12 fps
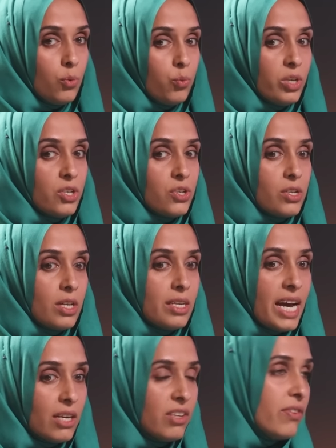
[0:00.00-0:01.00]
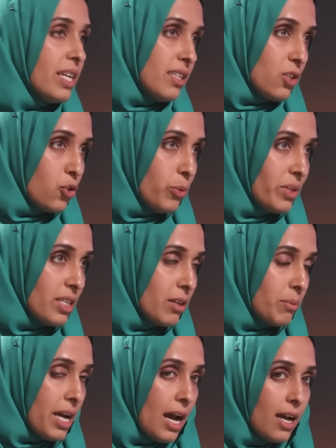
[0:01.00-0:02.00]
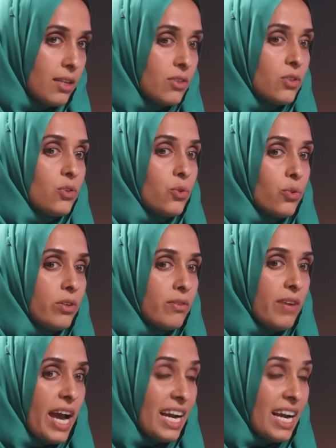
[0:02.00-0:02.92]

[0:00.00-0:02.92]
which now defines extremism as sort of